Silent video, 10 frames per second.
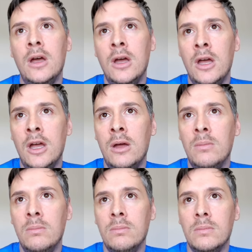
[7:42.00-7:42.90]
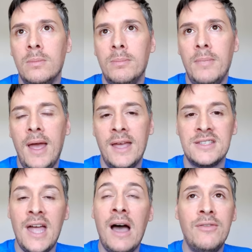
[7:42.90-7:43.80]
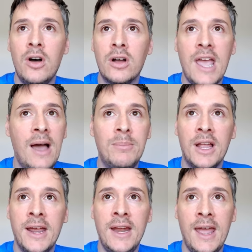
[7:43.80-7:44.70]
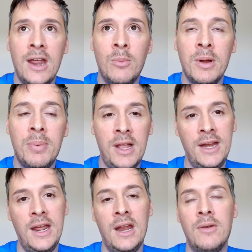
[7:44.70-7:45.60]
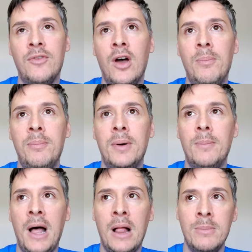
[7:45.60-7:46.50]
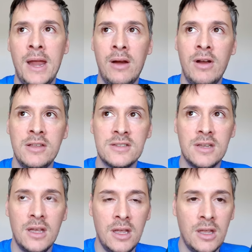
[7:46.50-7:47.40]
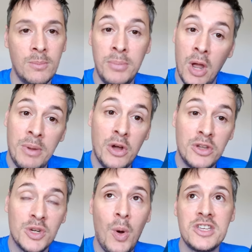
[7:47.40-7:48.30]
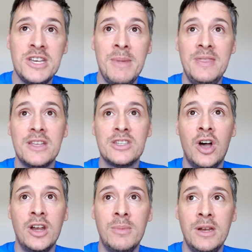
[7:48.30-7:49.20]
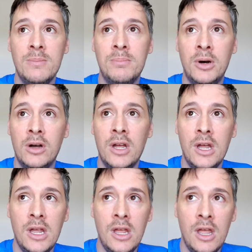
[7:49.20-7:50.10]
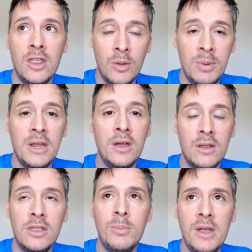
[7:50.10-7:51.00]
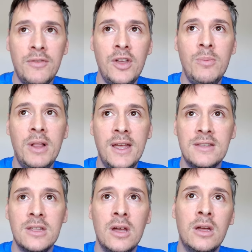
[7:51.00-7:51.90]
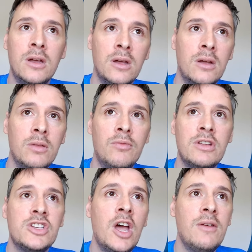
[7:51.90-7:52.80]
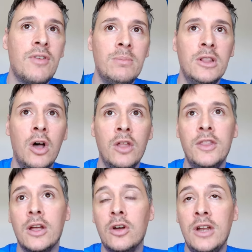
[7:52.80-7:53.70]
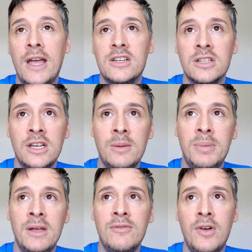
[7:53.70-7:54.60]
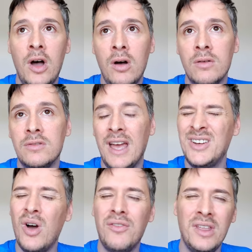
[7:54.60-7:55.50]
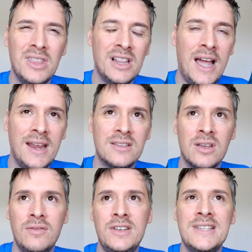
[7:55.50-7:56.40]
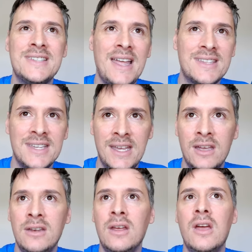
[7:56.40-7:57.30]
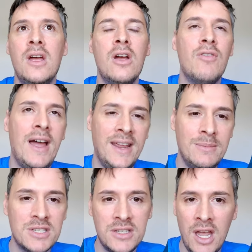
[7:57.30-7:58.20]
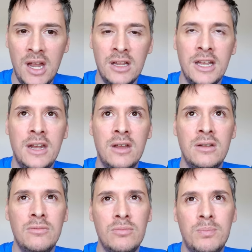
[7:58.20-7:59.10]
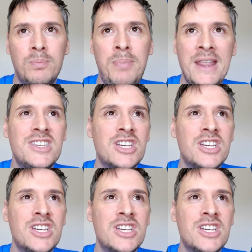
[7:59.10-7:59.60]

Estavo can't play in it. He'll be playing in it for Palmeiras, but it'll be good to watch him in the tournament. But there'll be a few players that are returning from loan that could actually be involved. I don't think the likes of Disasi and Raheem Sterling and Ben